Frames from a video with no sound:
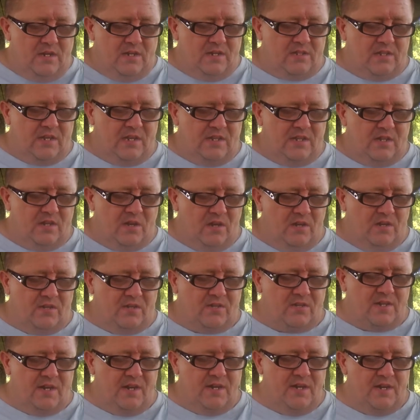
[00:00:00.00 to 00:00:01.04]
Send the call
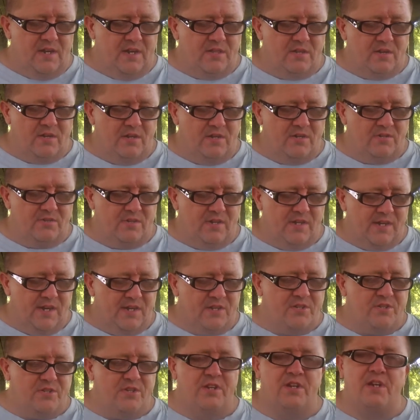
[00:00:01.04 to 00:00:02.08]
sign either using
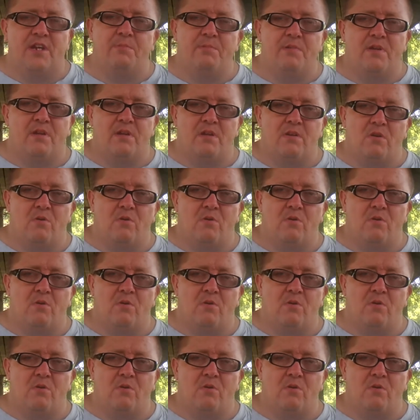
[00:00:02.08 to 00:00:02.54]
a CW